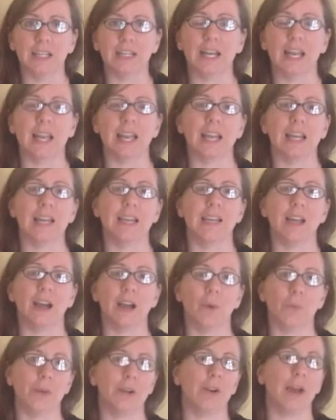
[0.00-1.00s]
and uh,
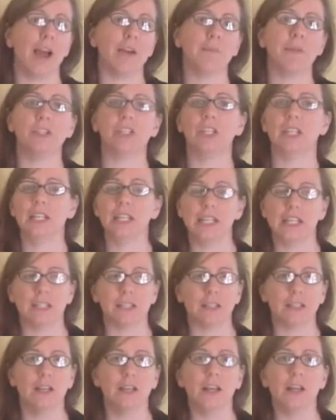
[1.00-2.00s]
we don't have much heat,
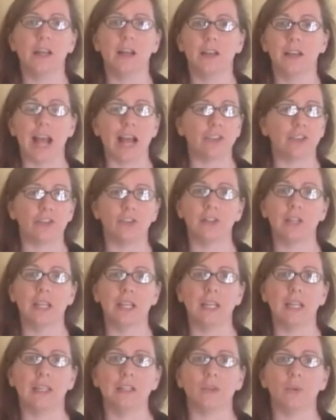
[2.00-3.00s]
natural
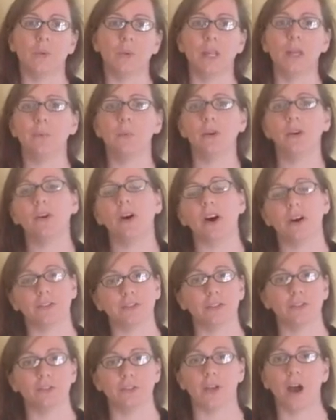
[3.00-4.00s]
heat, we will also
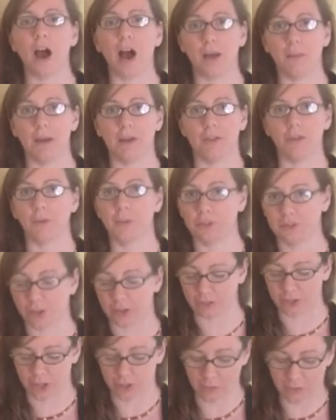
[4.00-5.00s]
do the hot method, which I'll
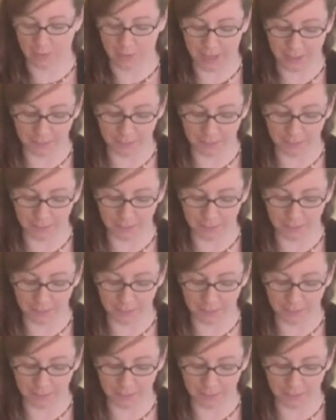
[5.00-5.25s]
show you in a minute.